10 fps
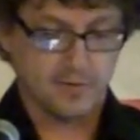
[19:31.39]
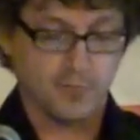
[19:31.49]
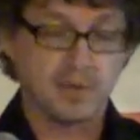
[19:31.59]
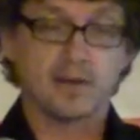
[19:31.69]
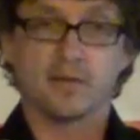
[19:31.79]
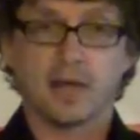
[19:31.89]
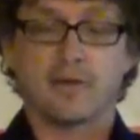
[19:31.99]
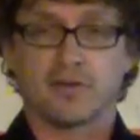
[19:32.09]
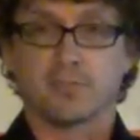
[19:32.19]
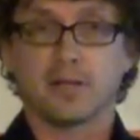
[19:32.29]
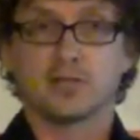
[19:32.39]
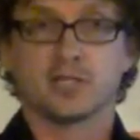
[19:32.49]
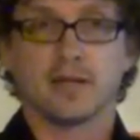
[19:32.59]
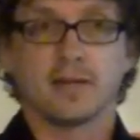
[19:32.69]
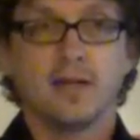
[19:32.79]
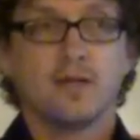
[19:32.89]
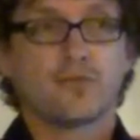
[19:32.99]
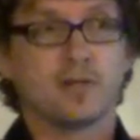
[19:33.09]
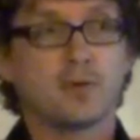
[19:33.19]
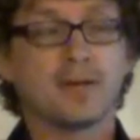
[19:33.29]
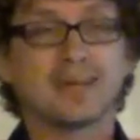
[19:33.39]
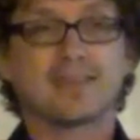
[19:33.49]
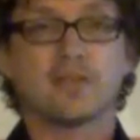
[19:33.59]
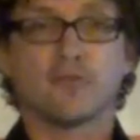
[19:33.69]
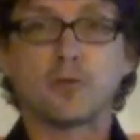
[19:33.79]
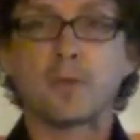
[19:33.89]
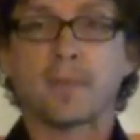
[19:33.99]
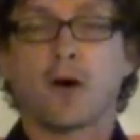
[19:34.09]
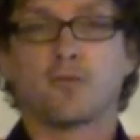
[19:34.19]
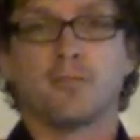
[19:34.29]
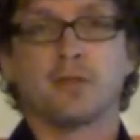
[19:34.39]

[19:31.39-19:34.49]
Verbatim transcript: to be to have his blood shed, so that you can get this super powerful